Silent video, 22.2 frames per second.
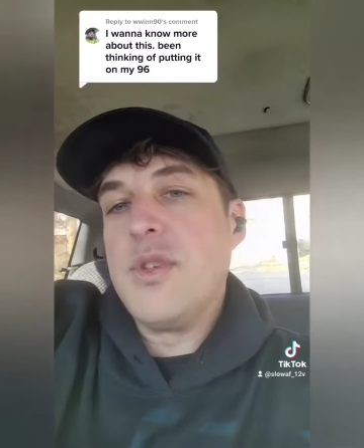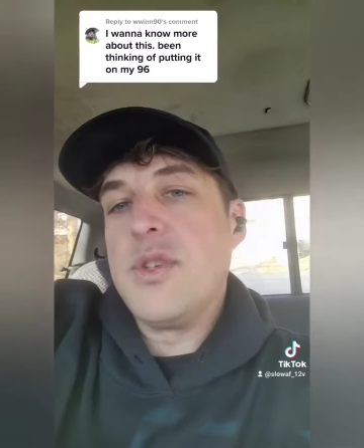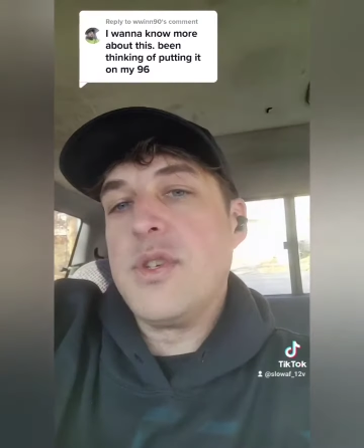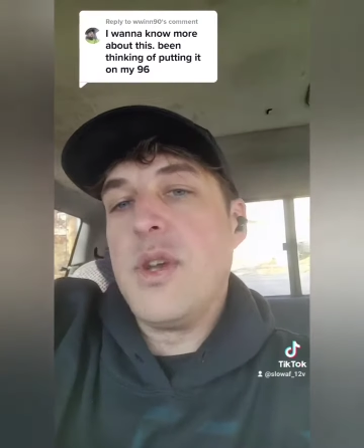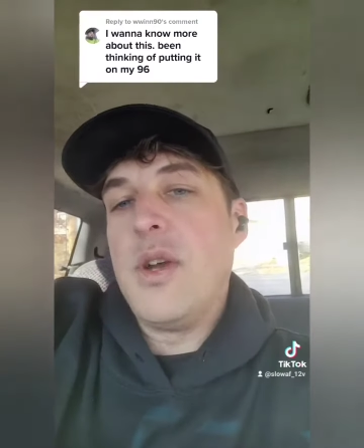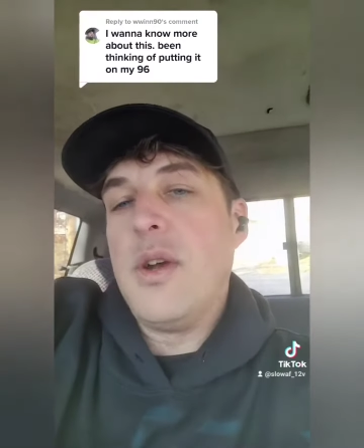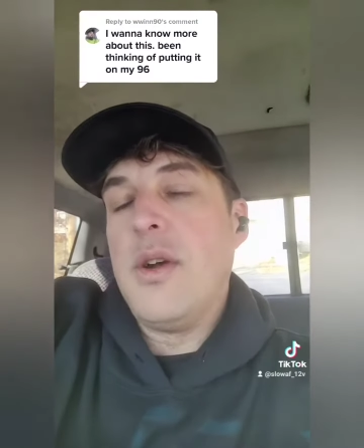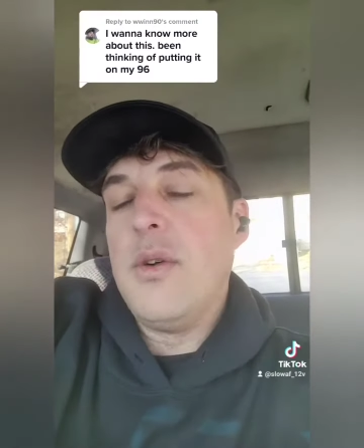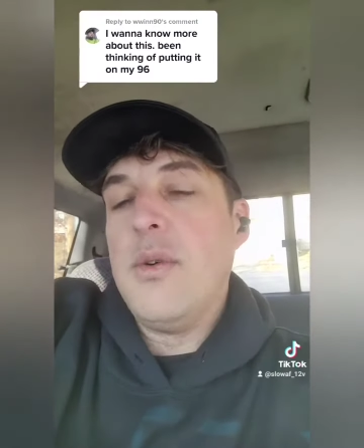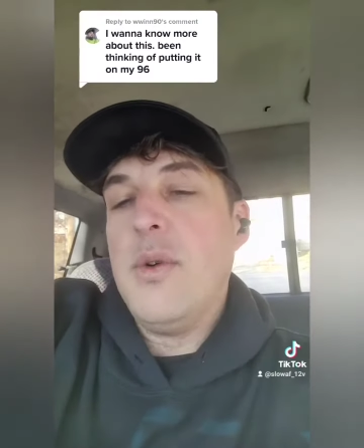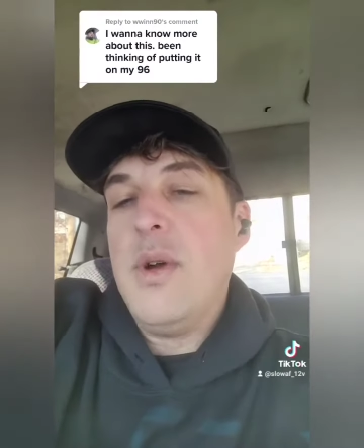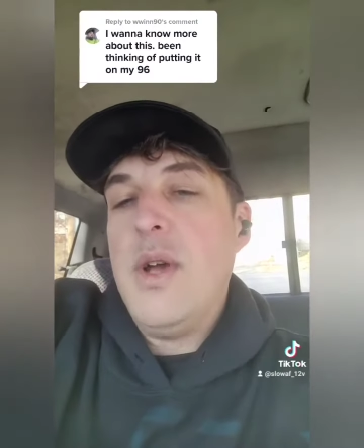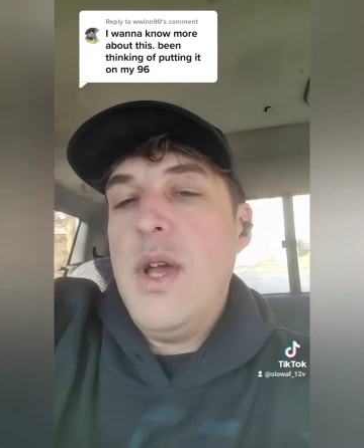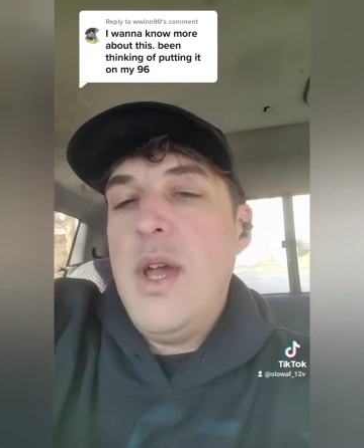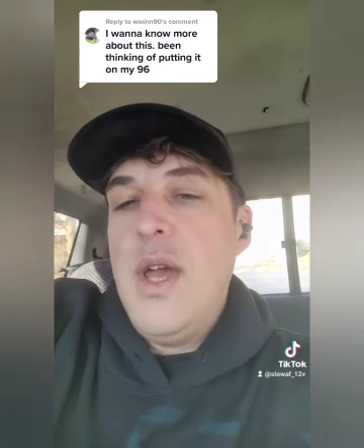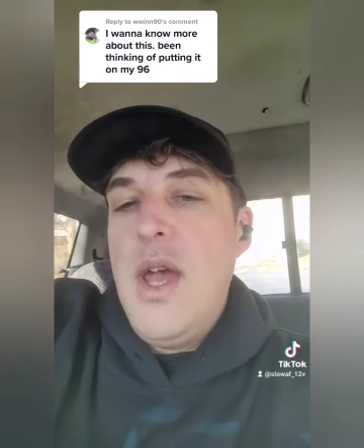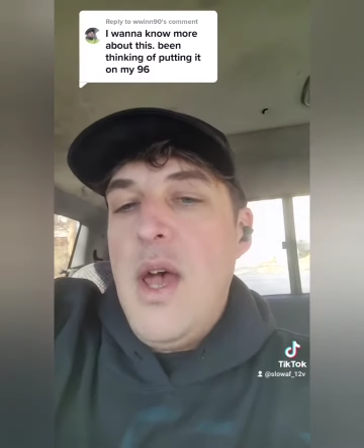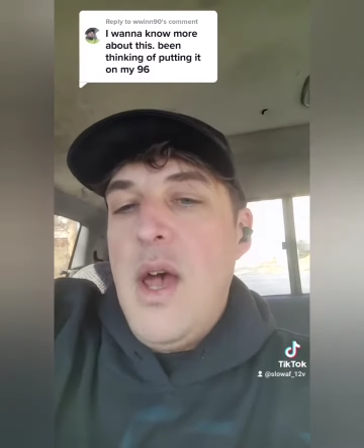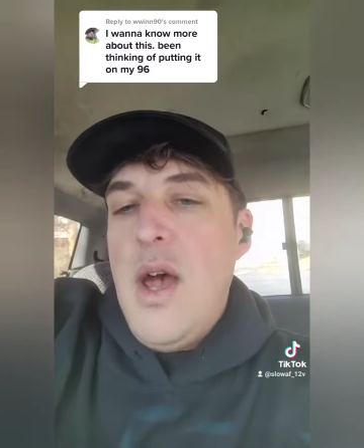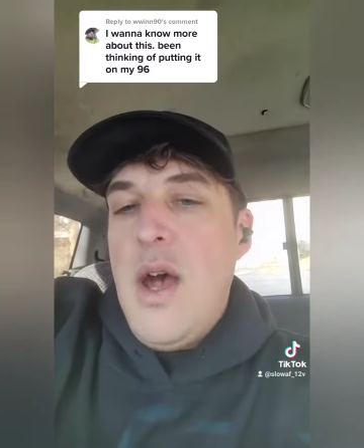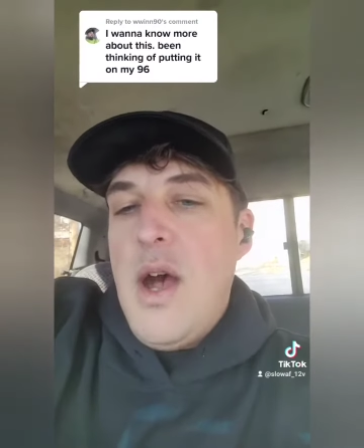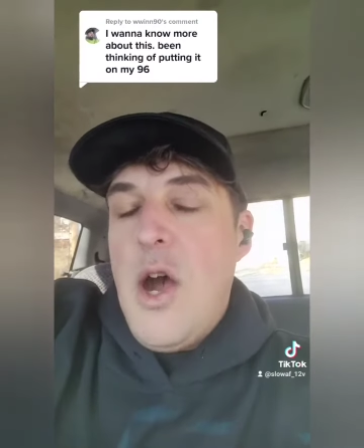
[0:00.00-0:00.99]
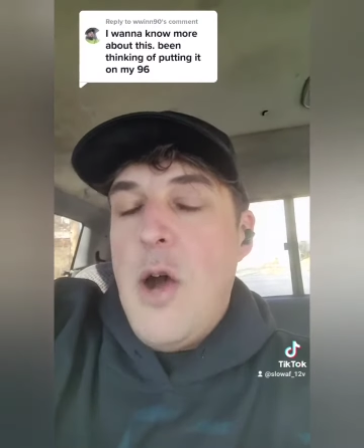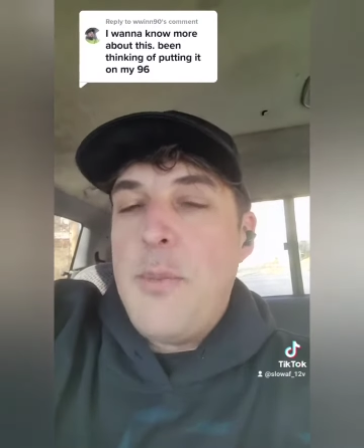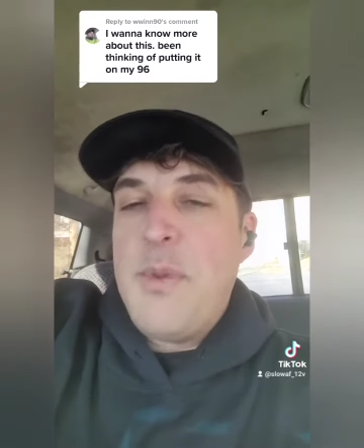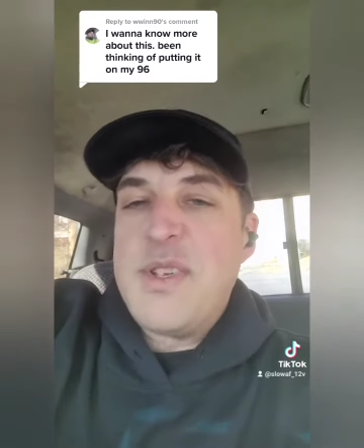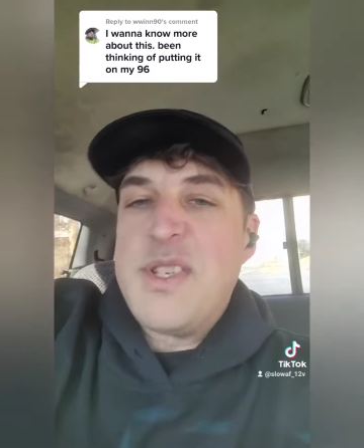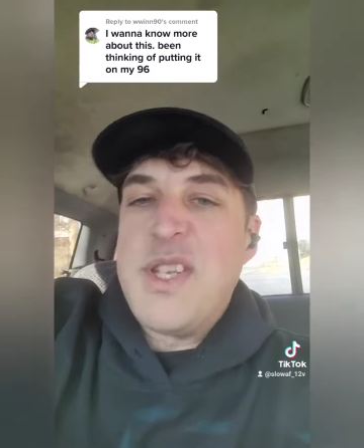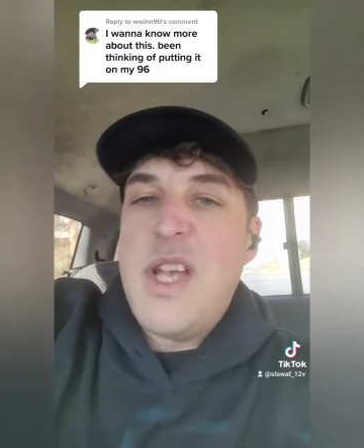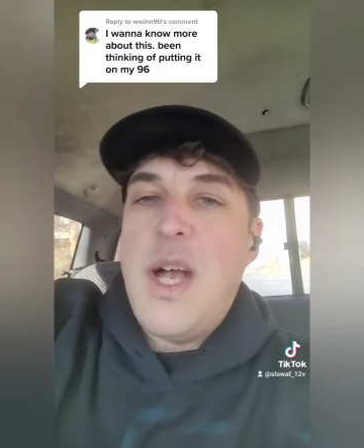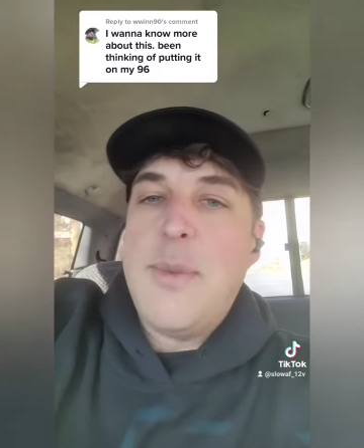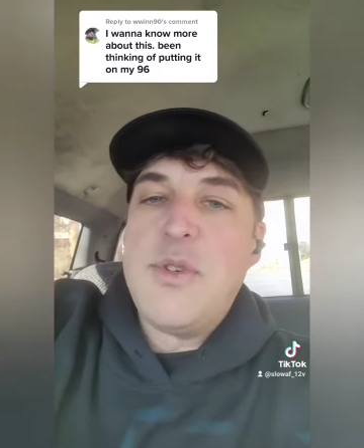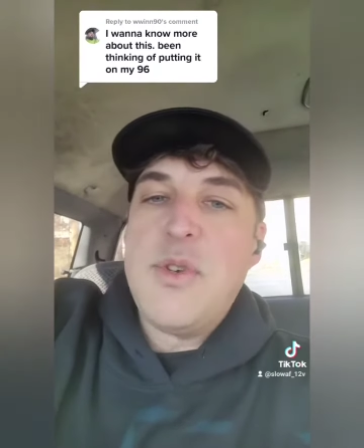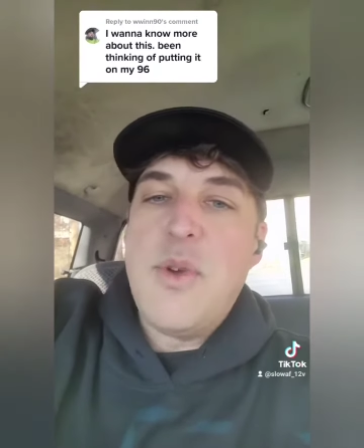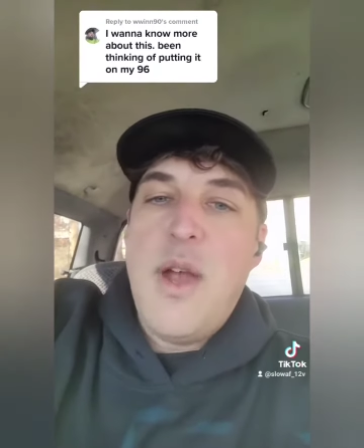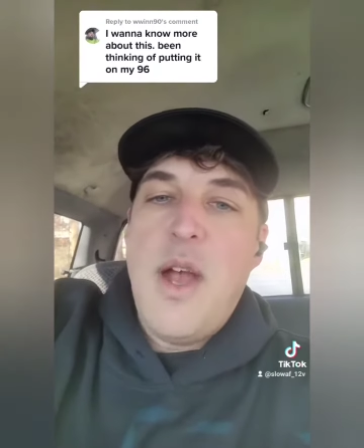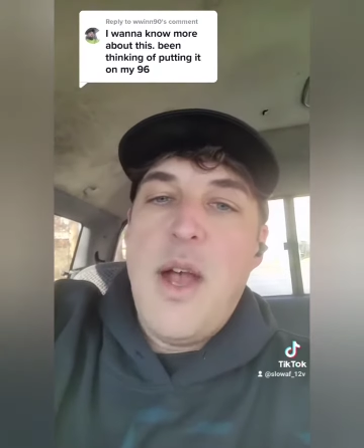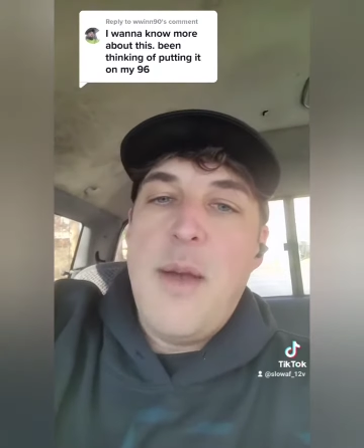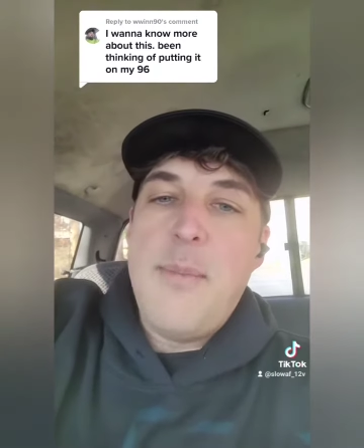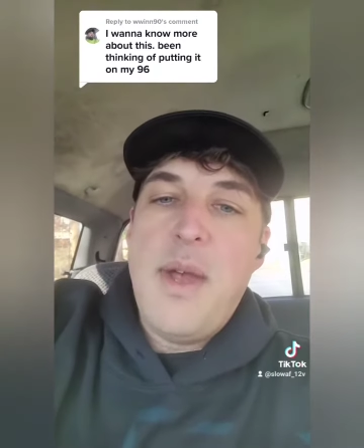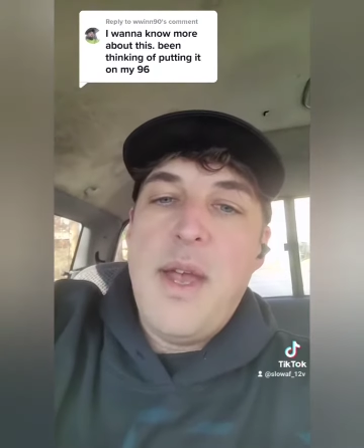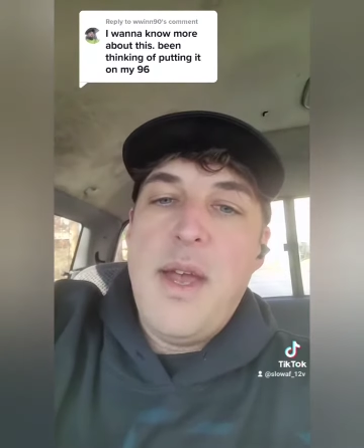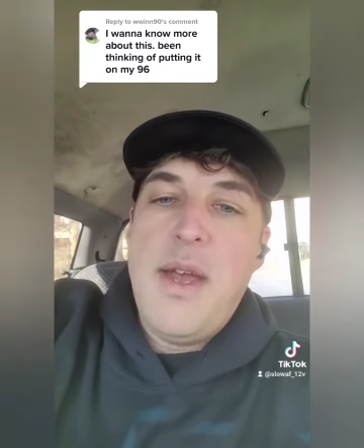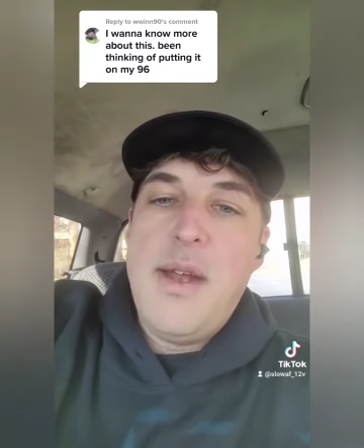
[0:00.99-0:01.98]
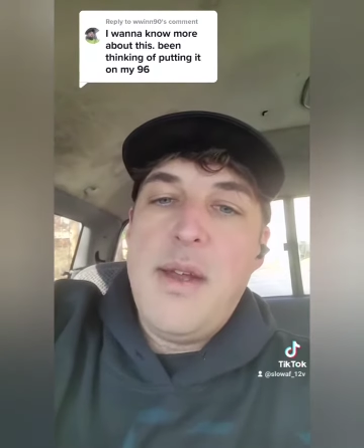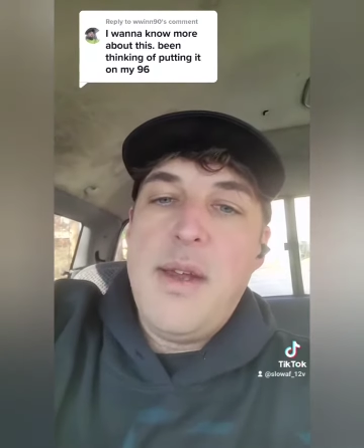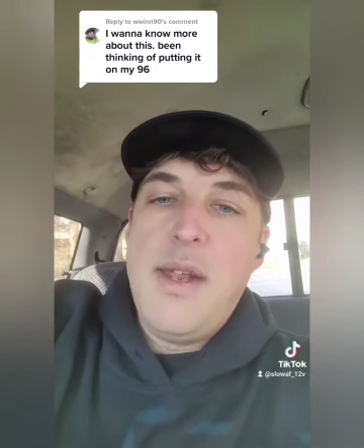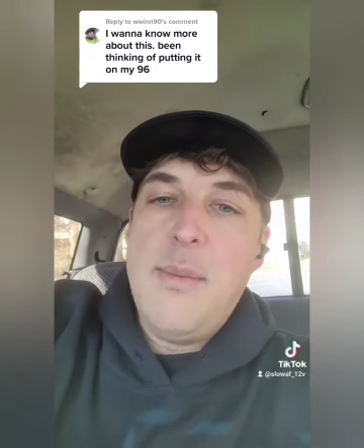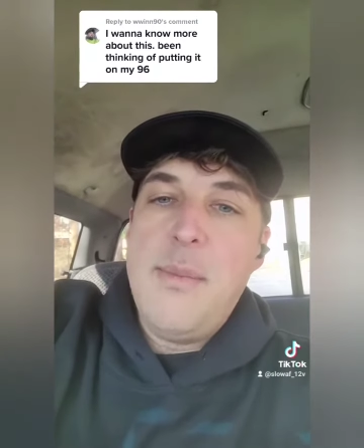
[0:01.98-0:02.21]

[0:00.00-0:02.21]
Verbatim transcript: So, hope this helps you out, man.